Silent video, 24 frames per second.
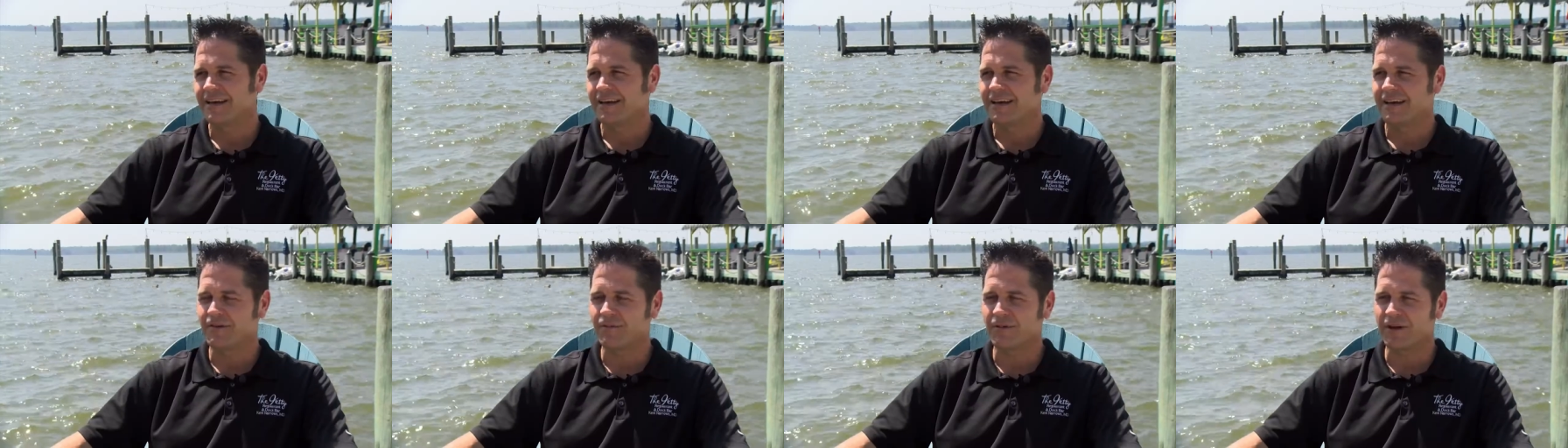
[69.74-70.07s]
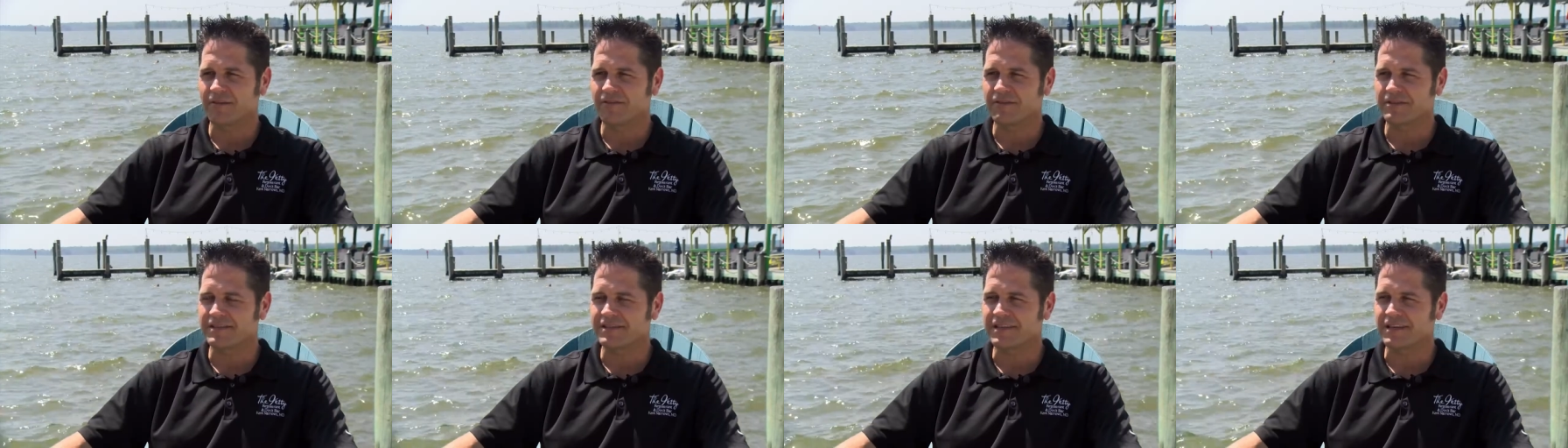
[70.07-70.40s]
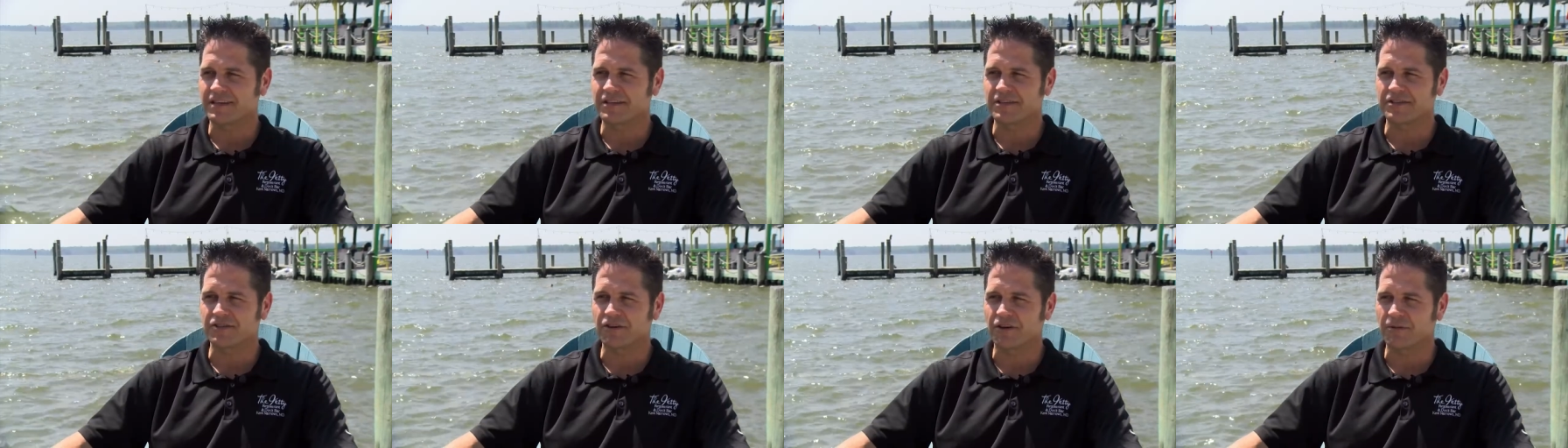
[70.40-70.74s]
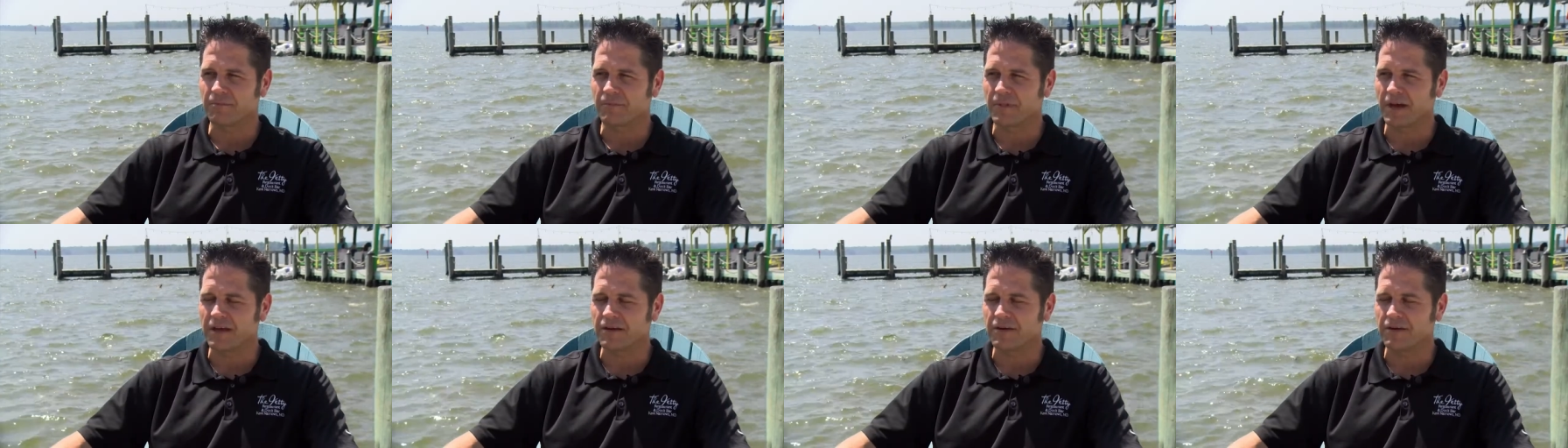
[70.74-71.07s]
you know, we have a signature
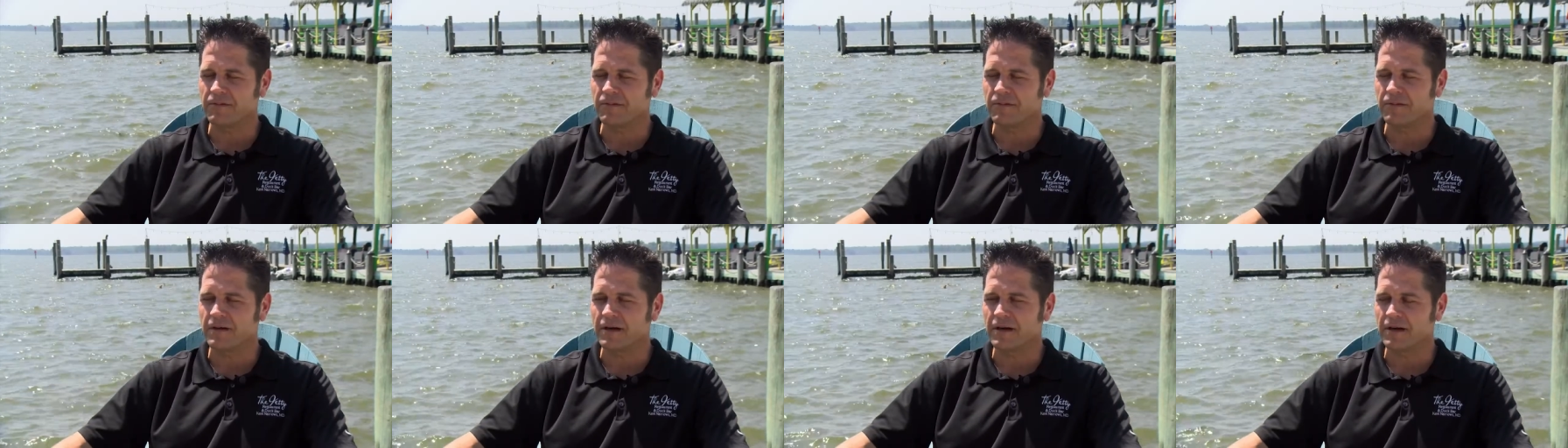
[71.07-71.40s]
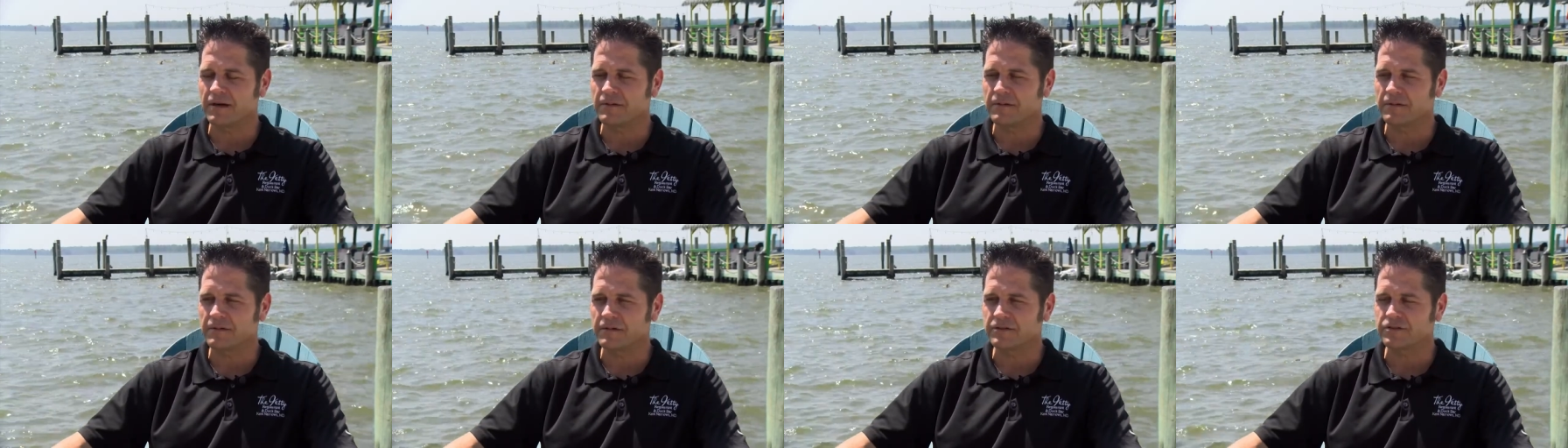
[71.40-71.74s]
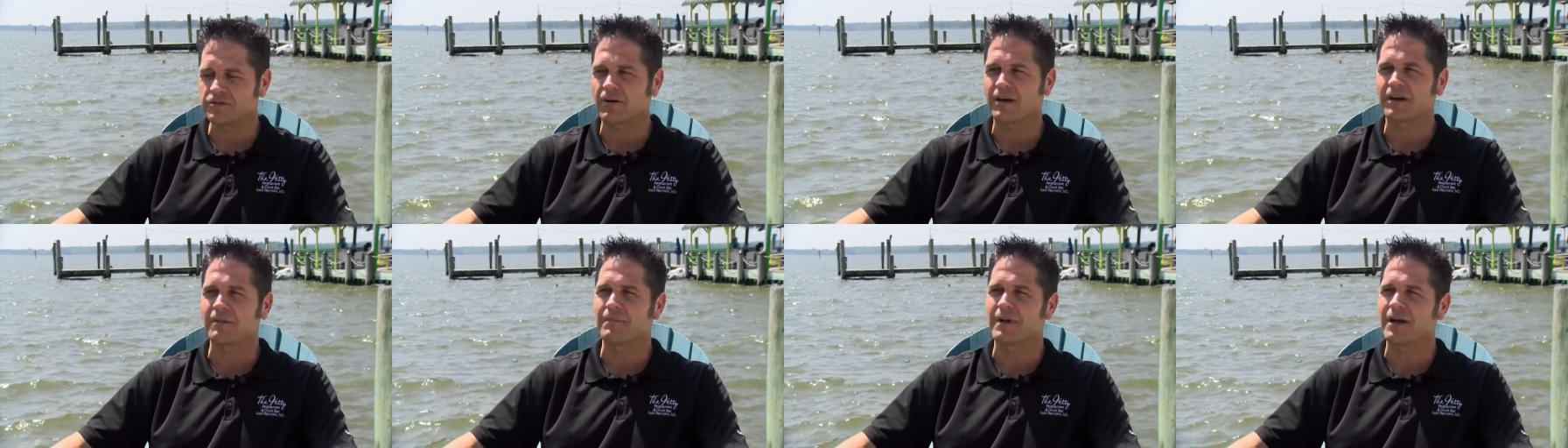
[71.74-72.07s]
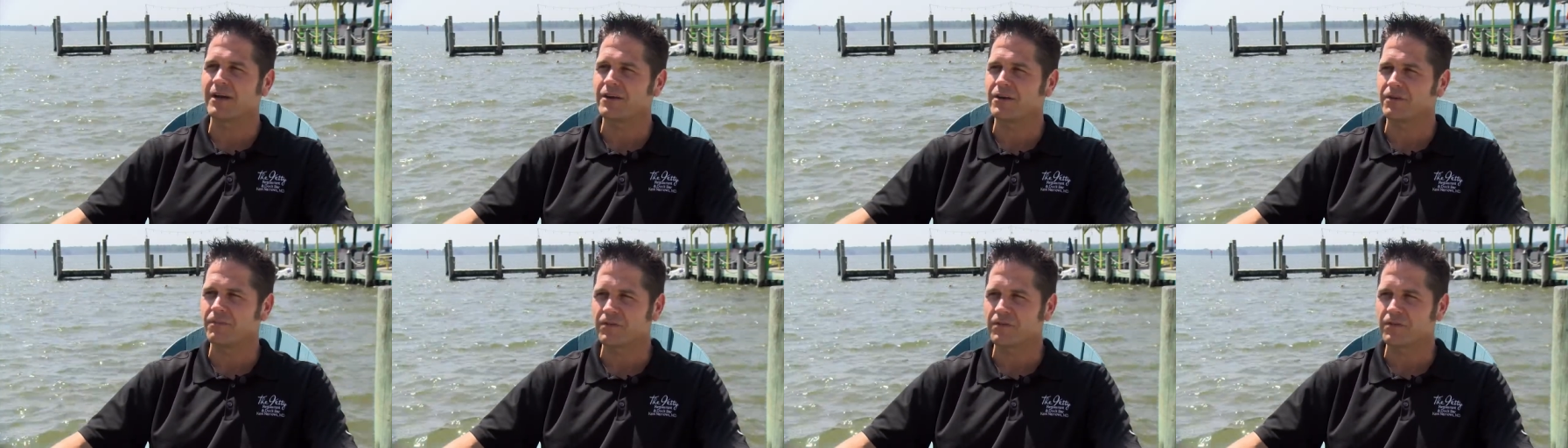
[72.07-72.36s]
menu, uh, a drink menu